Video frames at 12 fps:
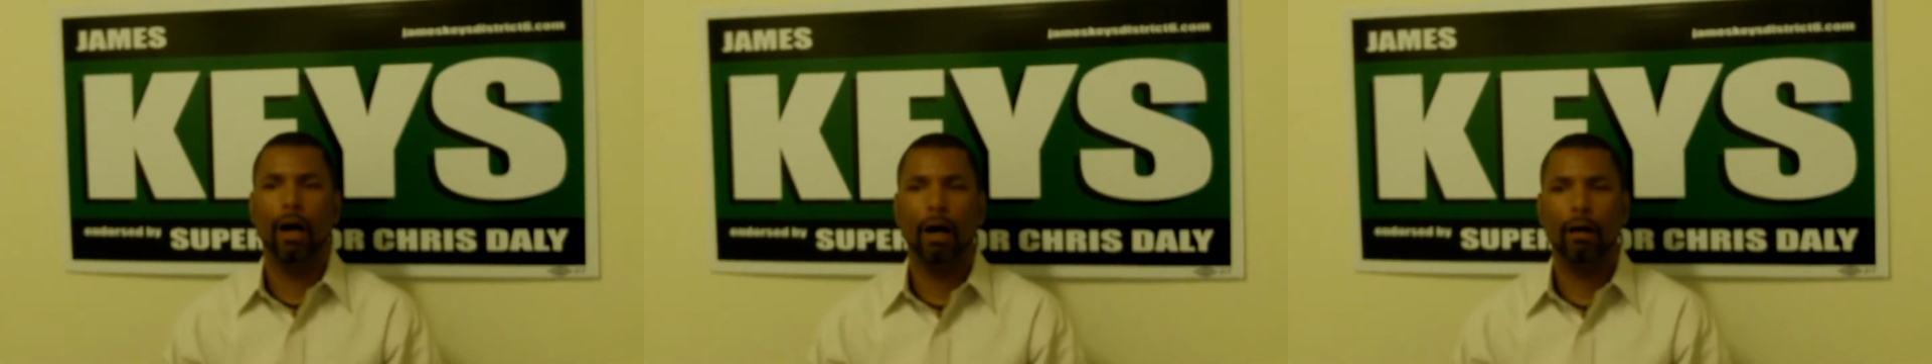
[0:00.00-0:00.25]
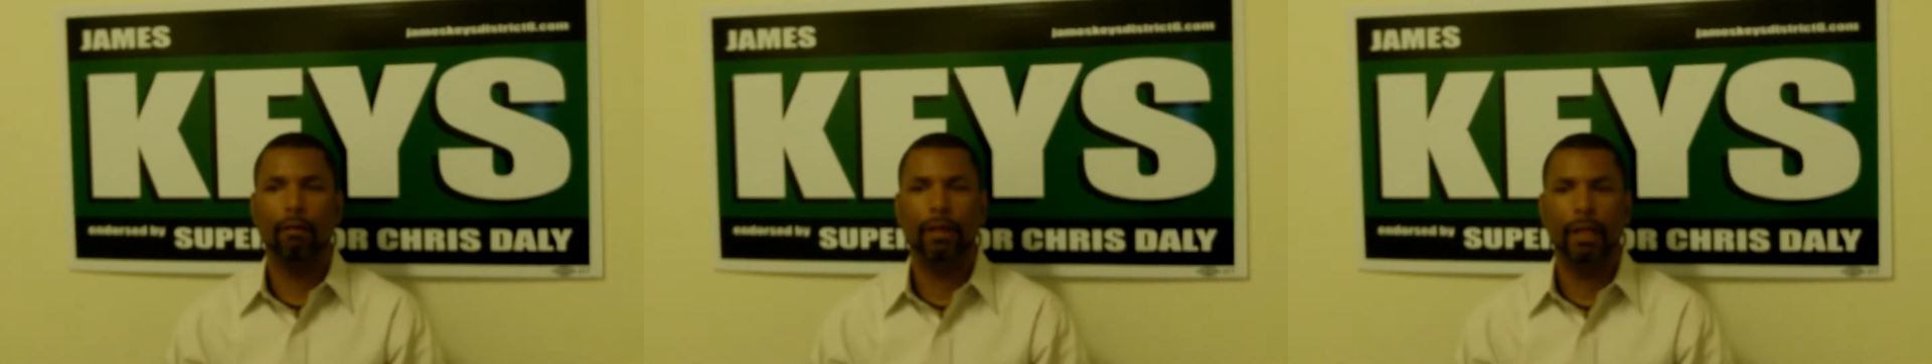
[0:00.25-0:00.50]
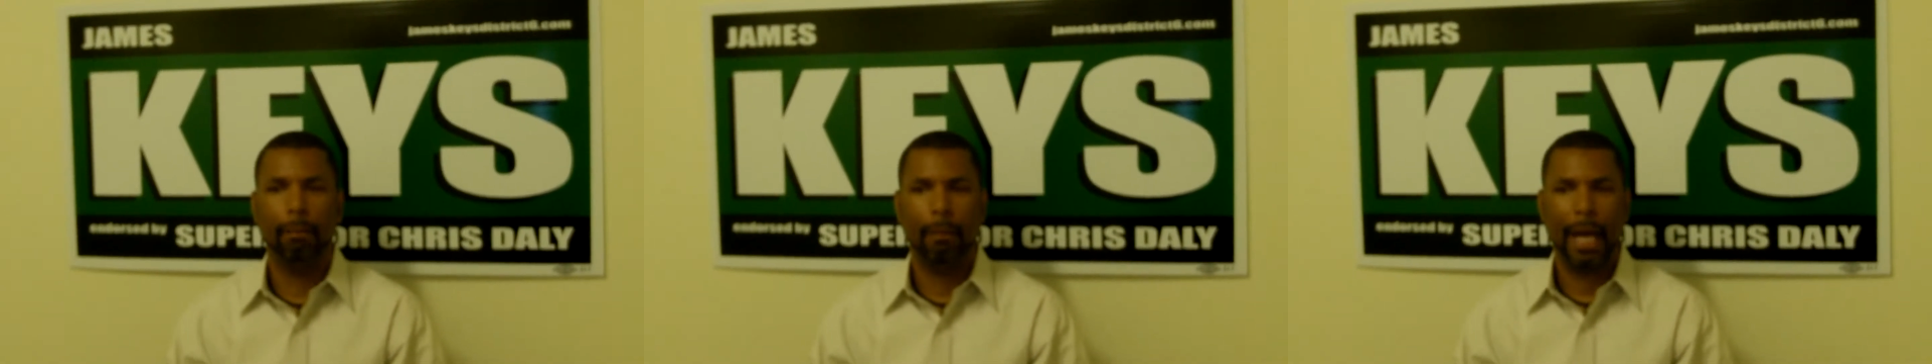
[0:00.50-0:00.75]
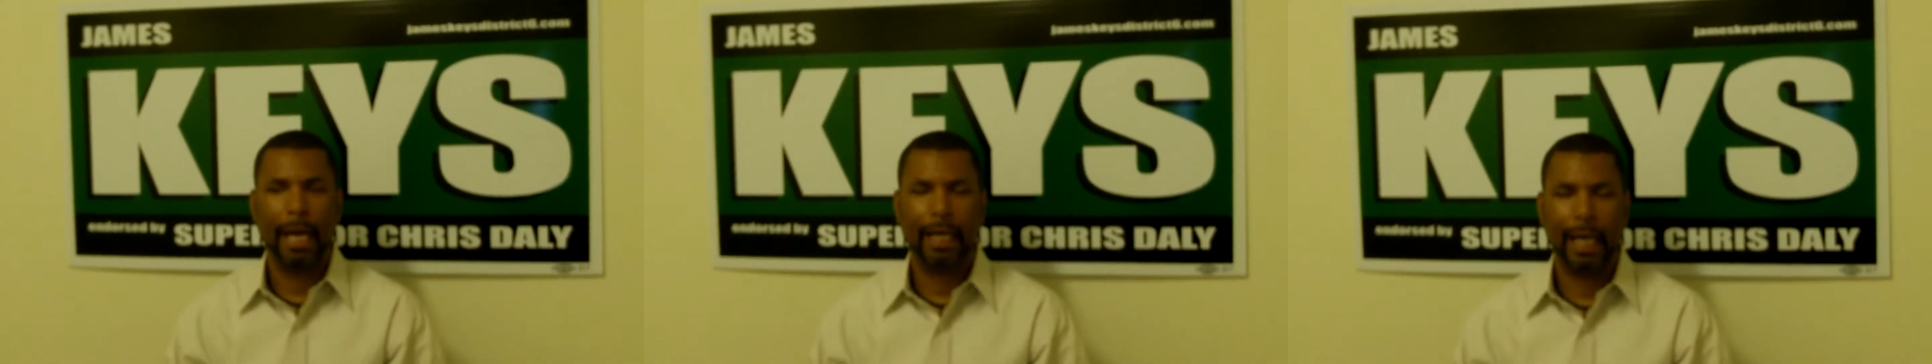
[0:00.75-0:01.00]
of the
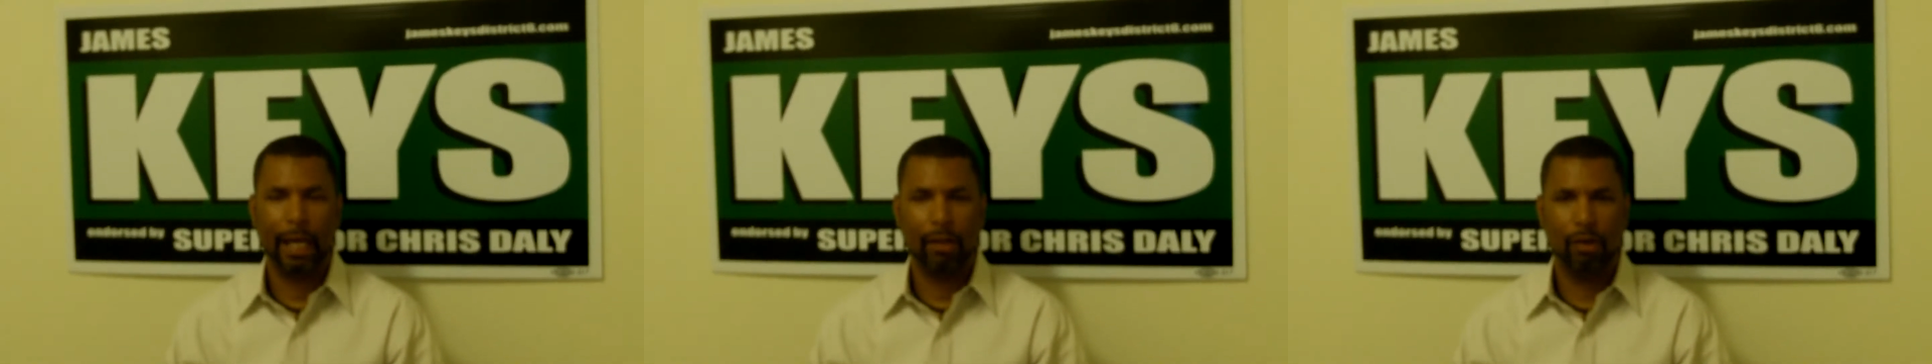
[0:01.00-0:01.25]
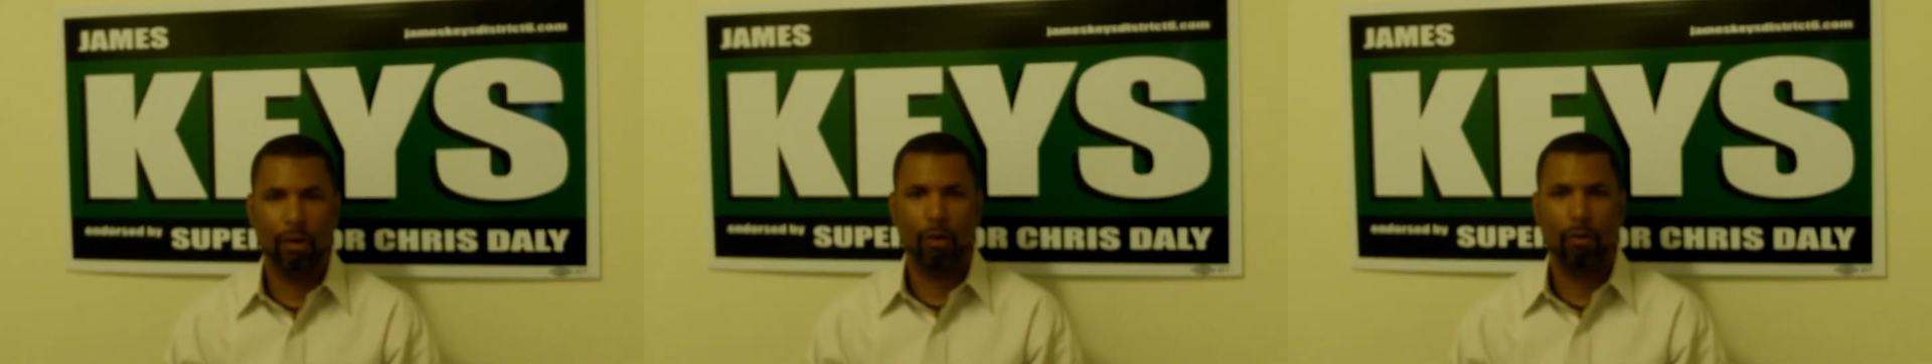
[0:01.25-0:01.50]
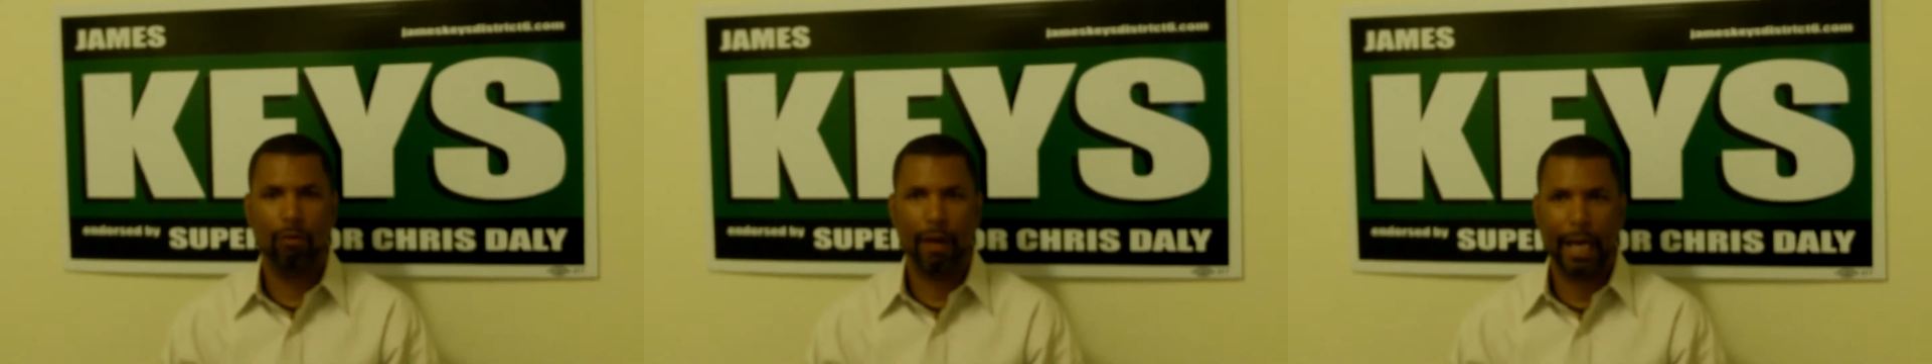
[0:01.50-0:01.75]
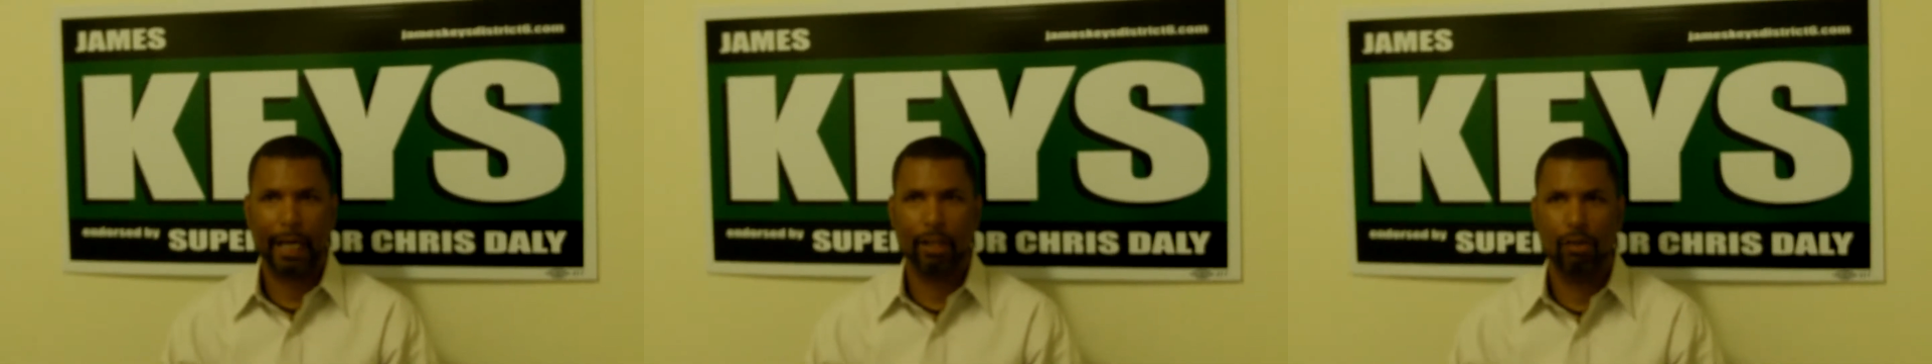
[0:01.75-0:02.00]
Matt Can Do
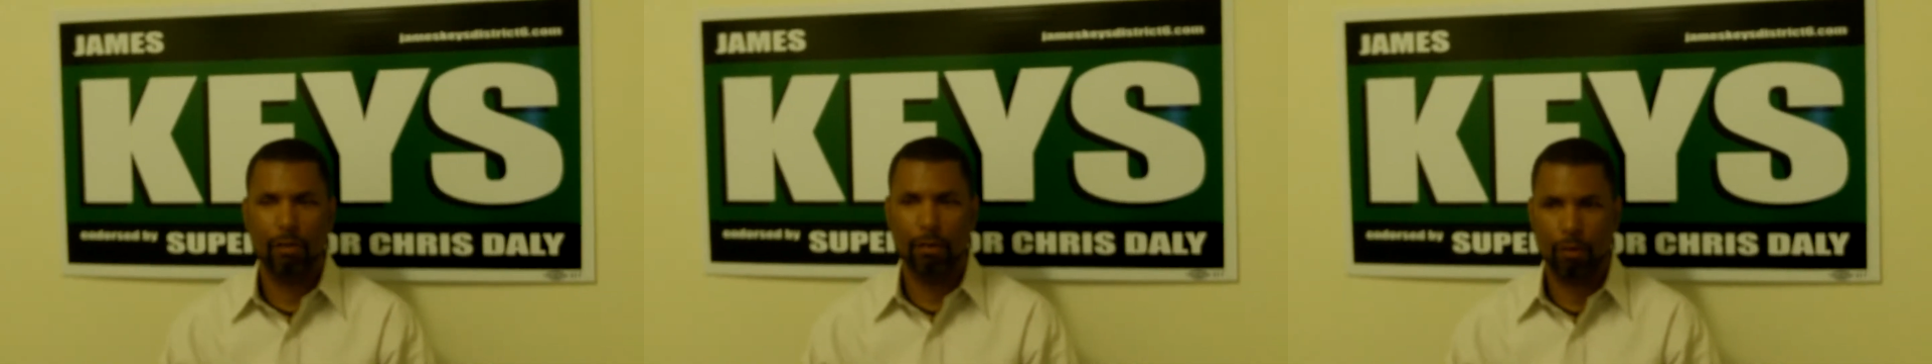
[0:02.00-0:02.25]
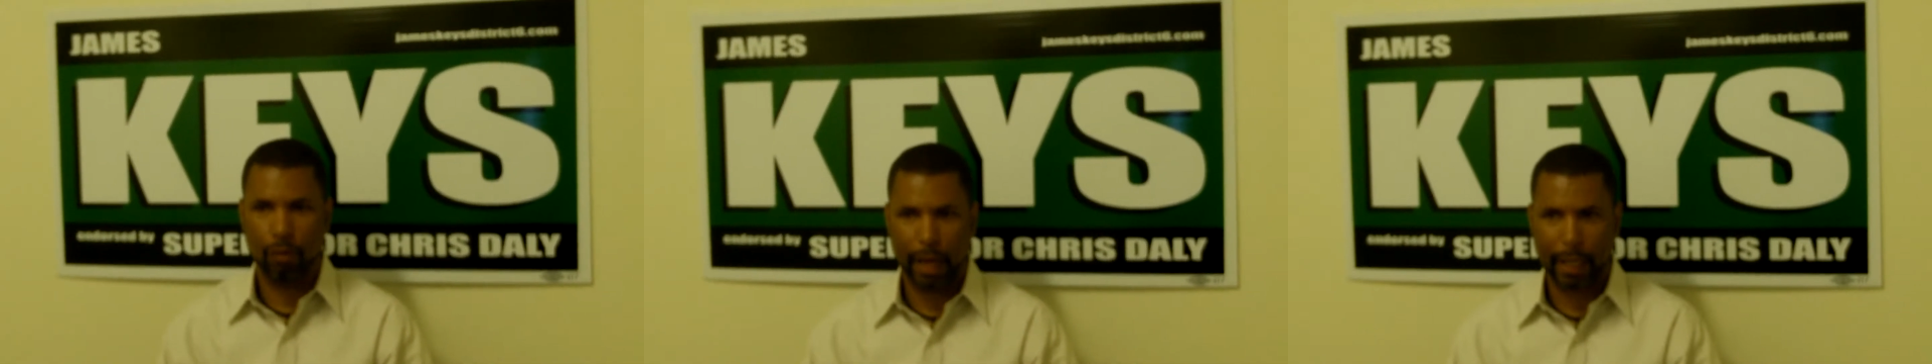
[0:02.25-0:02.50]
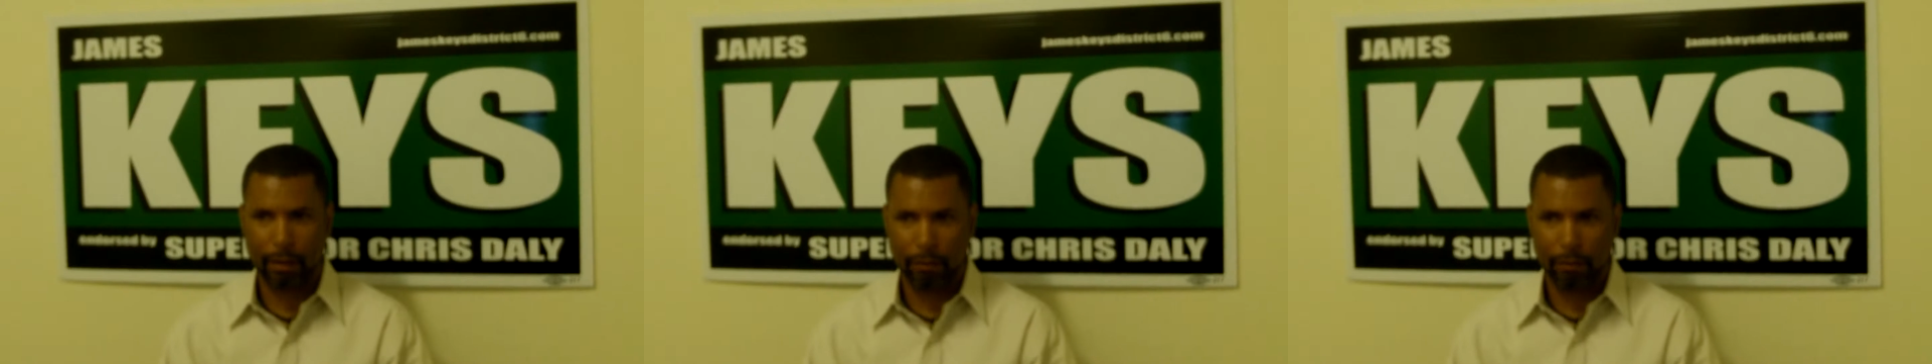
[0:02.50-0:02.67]
Track